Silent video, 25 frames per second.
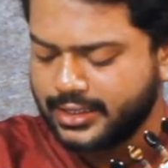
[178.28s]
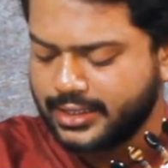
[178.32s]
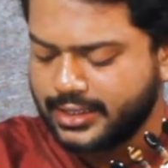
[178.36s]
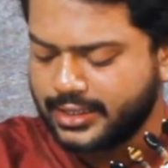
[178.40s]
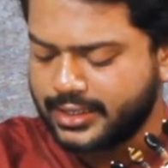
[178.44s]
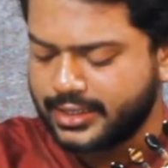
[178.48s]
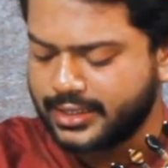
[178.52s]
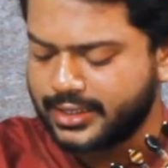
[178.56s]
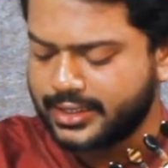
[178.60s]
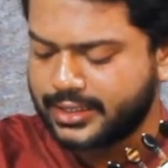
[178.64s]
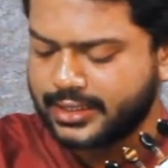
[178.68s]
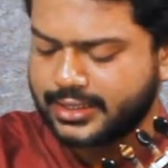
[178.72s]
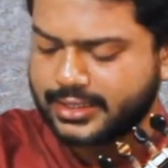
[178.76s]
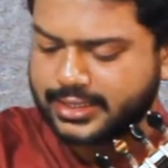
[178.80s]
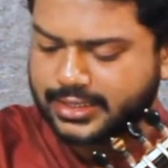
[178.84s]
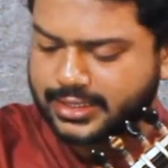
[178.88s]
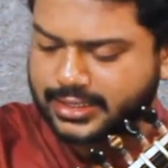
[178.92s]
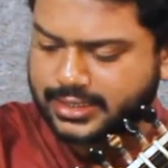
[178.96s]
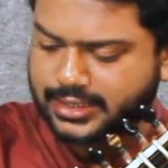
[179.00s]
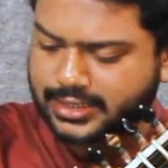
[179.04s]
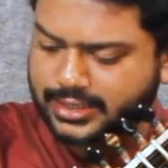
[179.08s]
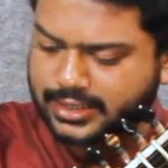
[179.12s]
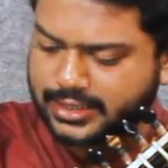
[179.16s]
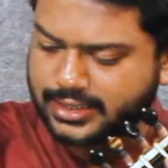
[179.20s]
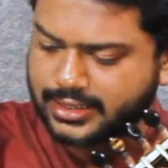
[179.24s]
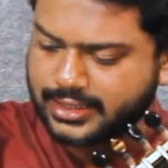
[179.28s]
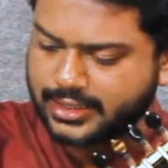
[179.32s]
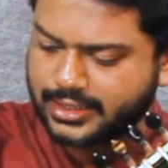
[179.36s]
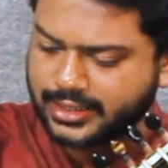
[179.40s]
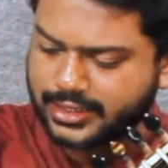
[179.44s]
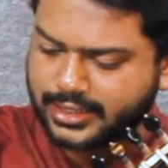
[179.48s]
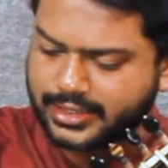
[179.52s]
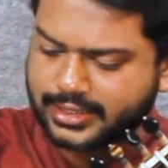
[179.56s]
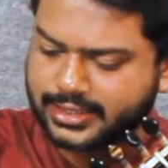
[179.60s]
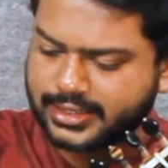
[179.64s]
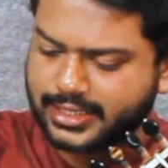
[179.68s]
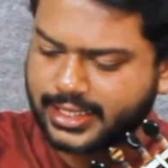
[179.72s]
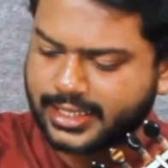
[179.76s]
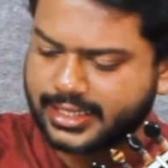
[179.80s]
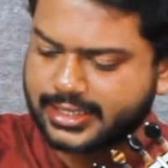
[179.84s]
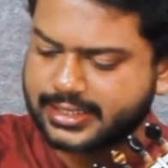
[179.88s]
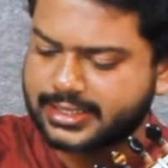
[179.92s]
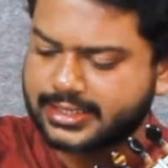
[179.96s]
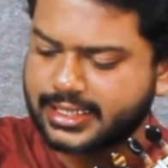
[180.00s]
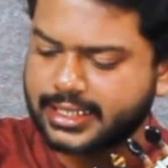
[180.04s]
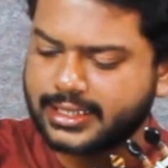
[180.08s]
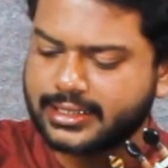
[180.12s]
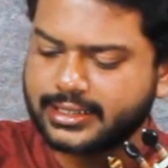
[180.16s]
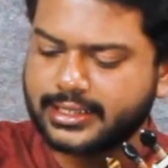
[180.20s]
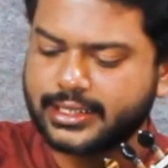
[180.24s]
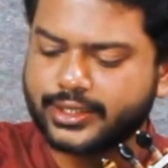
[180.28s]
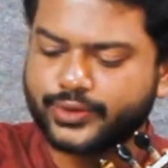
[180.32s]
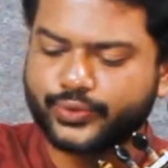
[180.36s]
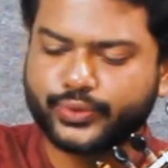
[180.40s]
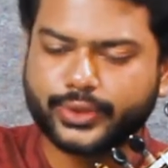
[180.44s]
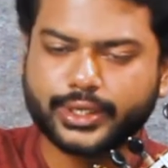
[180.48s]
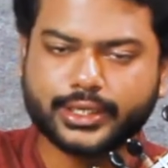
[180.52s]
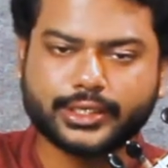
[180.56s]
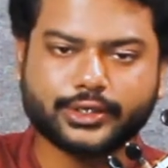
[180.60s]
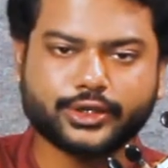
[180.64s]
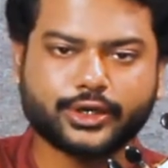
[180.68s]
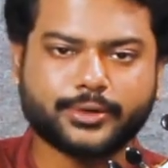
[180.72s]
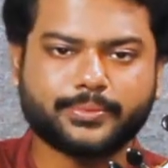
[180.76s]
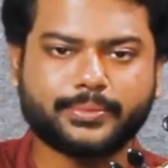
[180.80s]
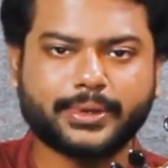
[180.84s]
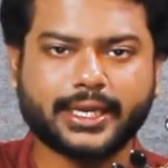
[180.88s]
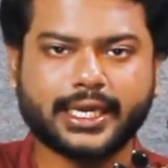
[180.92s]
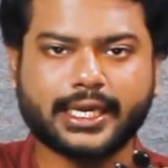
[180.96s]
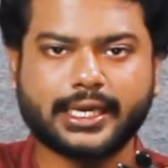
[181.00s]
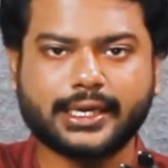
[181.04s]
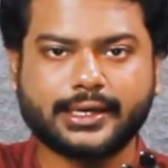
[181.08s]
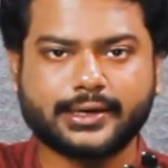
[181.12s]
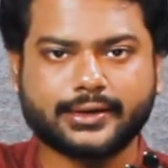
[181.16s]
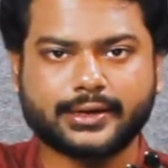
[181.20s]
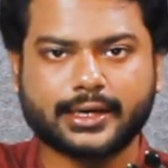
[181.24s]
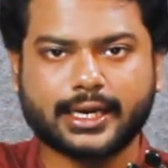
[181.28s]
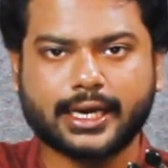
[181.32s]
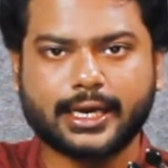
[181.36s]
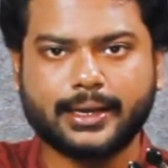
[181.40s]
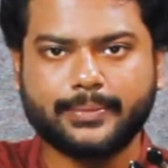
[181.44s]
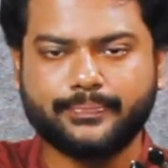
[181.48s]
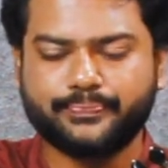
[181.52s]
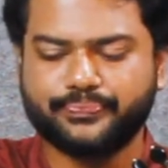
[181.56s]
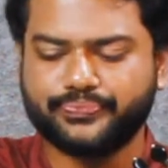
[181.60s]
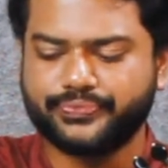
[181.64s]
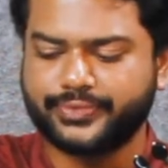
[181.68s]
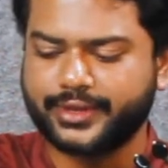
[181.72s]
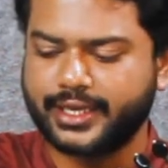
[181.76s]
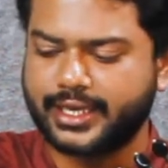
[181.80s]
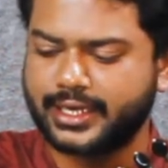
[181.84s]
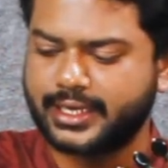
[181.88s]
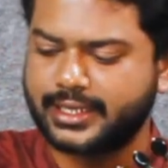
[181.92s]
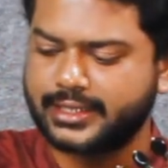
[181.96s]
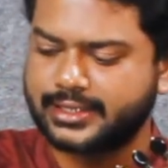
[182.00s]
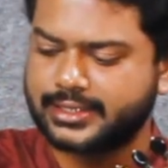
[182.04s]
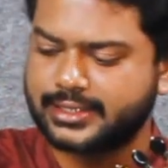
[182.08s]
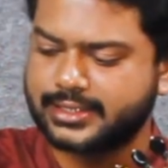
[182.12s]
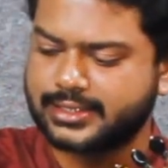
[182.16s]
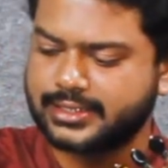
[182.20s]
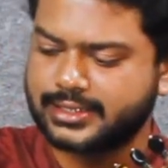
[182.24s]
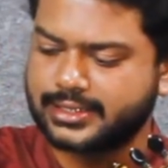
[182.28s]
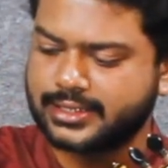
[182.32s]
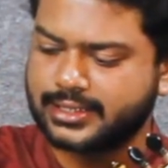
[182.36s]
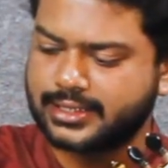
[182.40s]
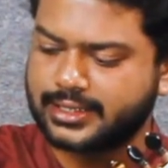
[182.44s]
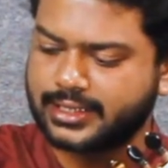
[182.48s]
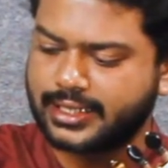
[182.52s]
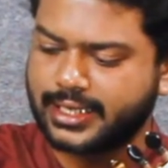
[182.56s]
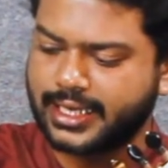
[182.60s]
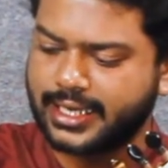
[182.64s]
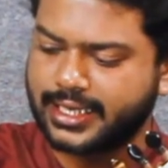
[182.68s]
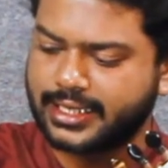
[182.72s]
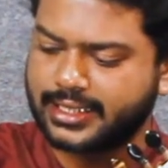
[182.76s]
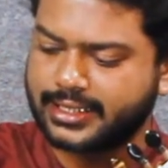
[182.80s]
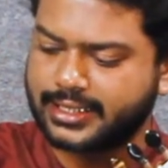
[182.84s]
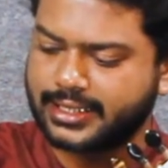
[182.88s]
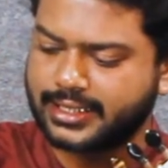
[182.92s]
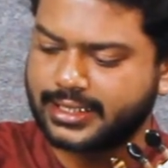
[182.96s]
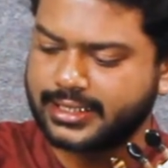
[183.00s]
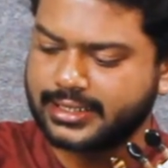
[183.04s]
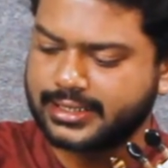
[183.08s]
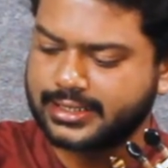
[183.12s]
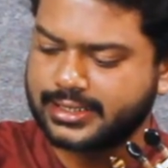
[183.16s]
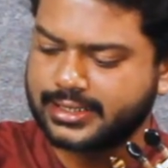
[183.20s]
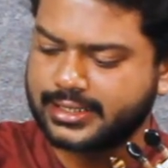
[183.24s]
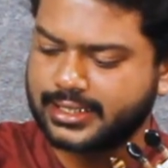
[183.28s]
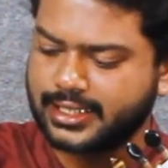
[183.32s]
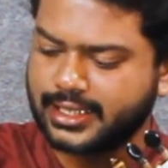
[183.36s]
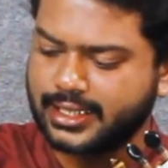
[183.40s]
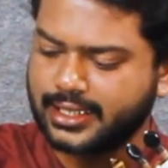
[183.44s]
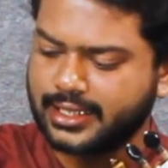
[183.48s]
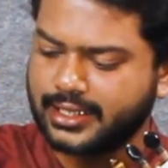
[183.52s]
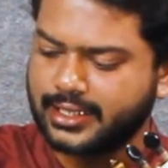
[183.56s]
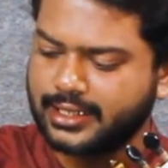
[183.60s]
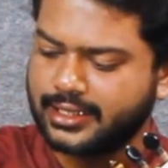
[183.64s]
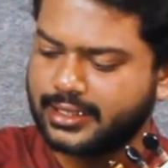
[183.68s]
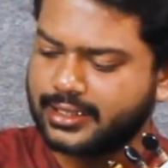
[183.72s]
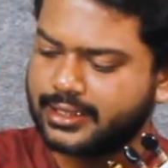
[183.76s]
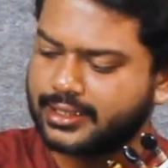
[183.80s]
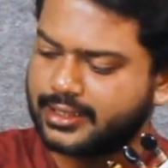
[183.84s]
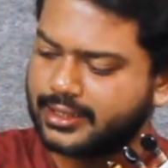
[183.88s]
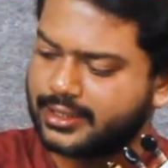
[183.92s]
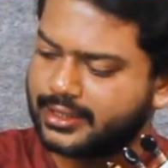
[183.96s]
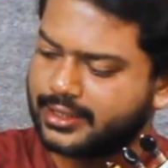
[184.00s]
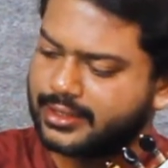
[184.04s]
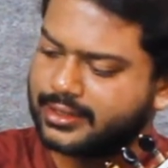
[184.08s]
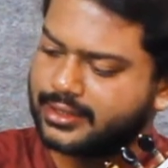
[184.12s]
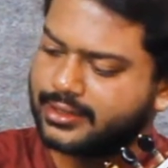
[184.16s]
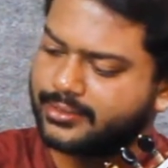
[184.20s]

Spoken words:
is extended when you're playing Ra, and it's like this. The